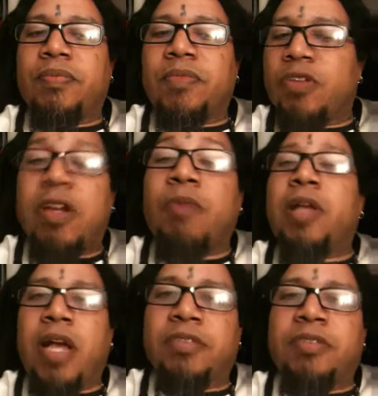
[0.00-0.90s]
no, it's not
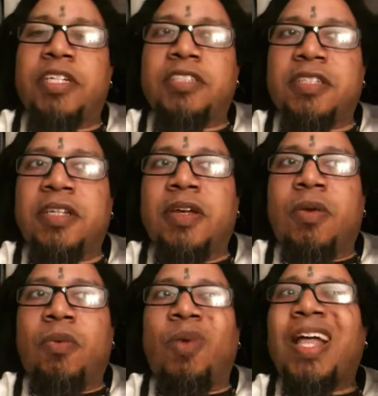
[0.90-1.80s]
really a contradiction.
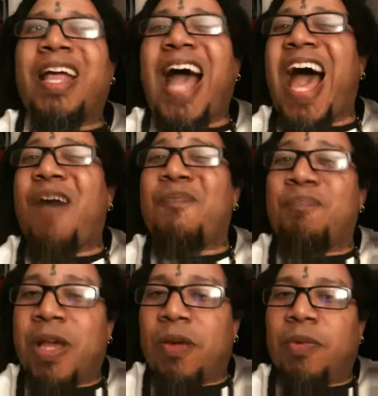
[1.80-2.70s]
What God
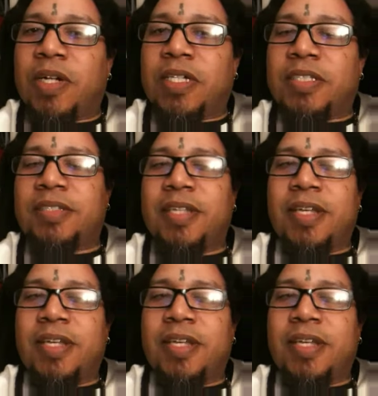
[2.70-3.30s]
meant was,